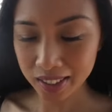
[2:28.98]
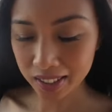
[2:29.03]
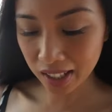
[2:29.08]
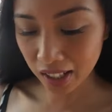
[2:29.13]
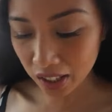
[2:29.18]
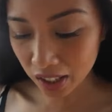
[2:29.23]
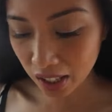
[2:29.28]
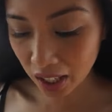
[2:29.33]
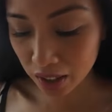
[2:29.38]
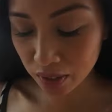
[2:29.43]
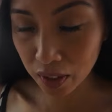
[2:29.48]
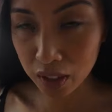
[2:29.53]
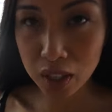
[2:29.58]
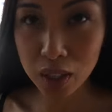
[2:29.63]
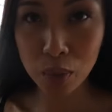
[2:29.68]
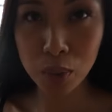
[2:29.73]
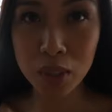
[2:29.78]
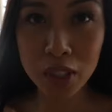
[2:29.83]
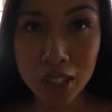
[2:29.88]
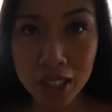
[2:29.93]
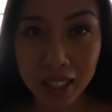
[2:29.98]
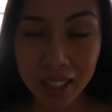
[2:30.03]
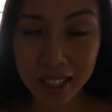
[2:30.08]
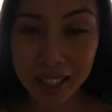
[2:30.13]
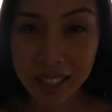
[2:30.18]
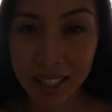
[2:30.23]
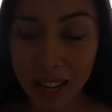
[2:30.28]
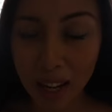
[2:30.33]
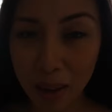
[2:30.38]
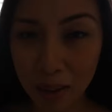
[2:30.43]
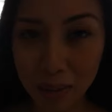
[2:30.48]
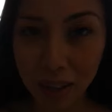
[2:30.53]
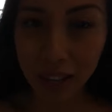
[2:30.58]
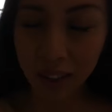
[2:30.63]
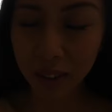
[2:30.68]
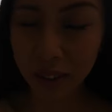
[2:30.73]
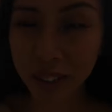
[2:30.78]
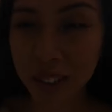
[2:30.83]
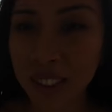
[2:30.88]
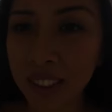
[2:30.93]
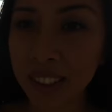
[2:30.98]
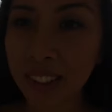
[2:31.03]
Such a nice venue. So we're just gonna set up now.